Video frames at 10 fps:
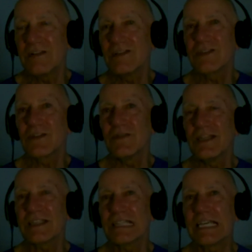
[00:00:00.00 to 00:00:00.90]

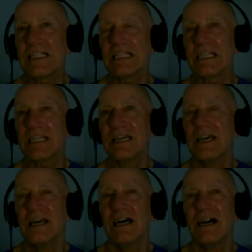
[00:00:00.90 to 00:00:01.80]
surveys lately
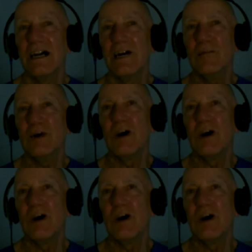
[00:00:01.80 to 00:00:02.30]
um,